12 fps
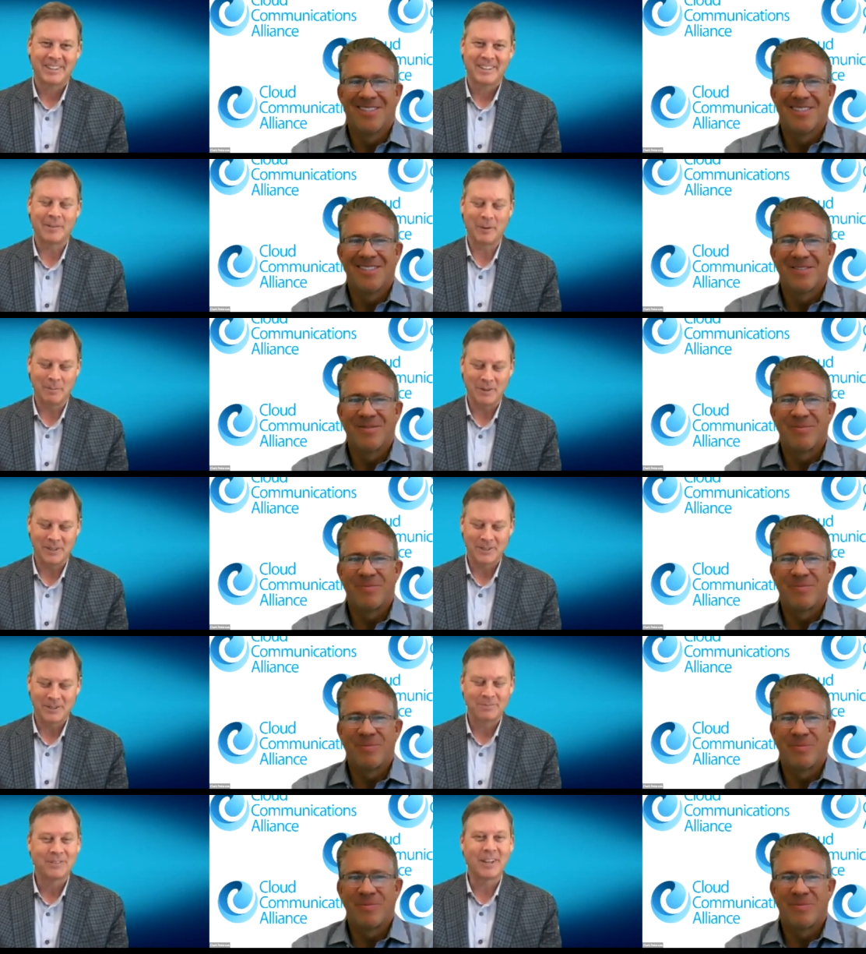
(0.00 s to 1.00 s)
Speaker 1: yeah, very much.
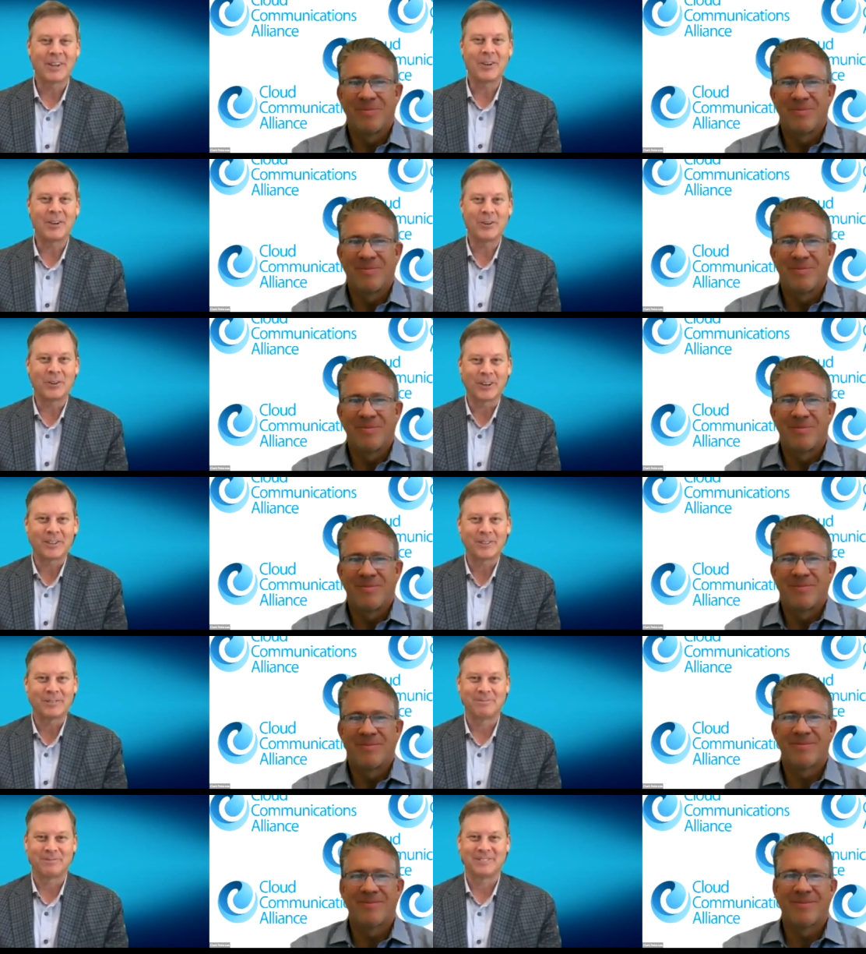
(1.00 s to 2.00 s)
Thank you, Clark.
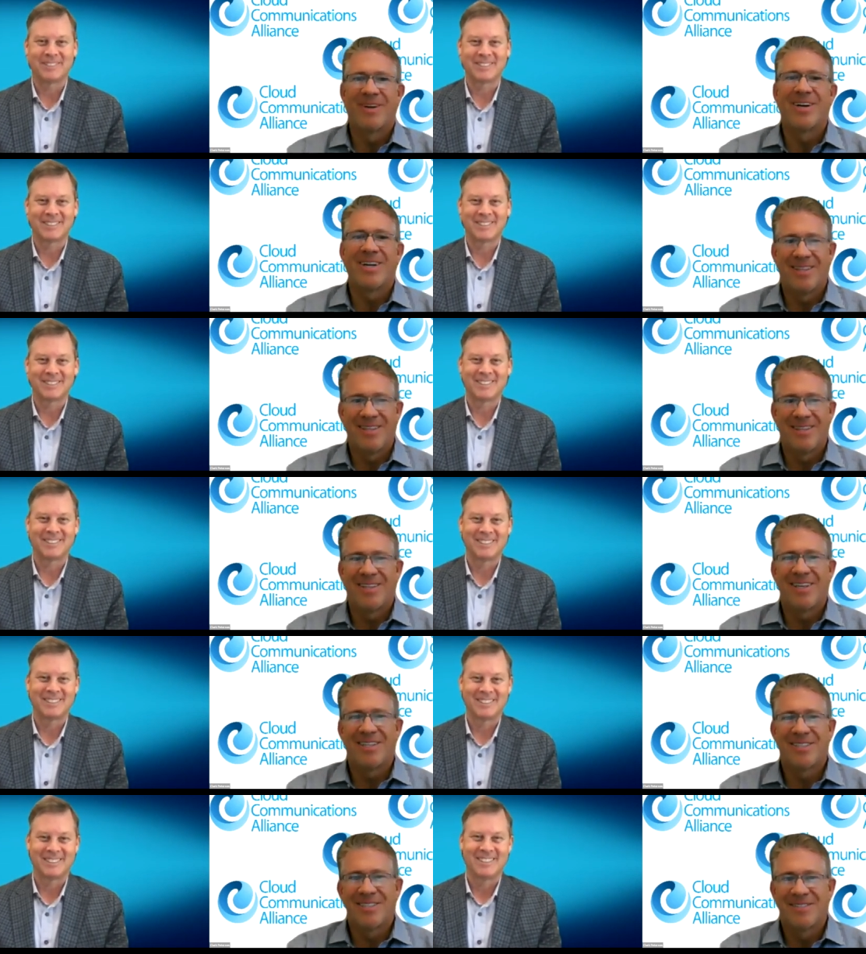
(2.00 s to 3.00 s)
All right.
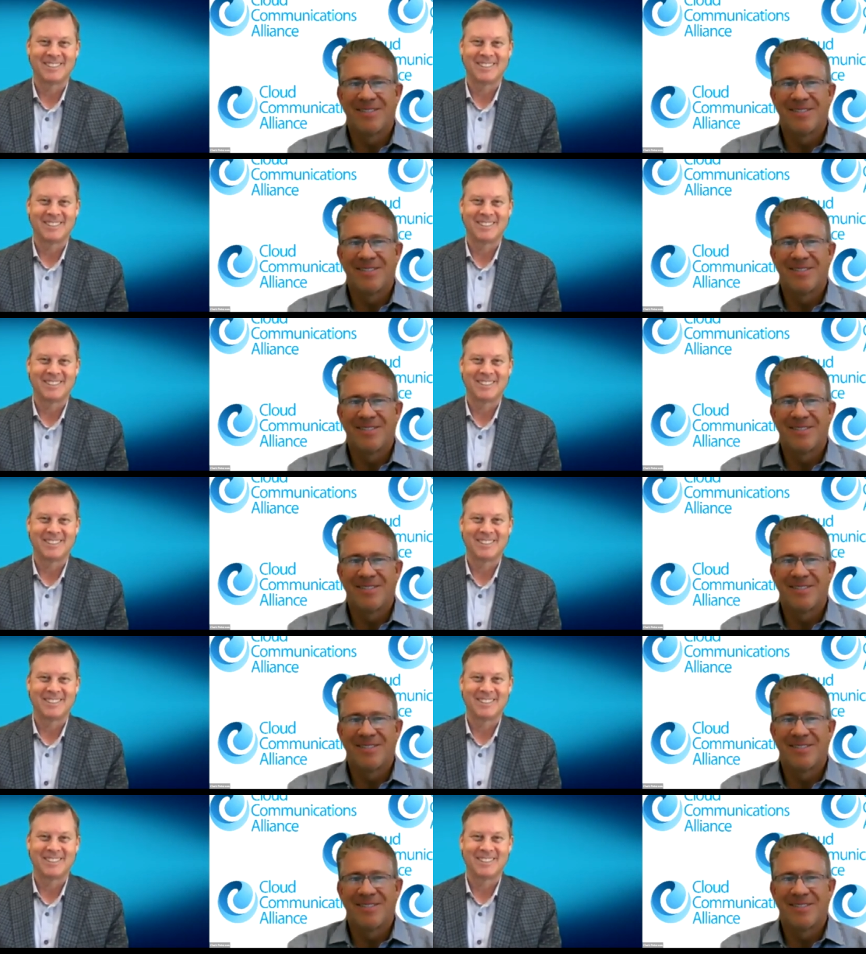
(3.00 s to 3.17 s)
Thanks.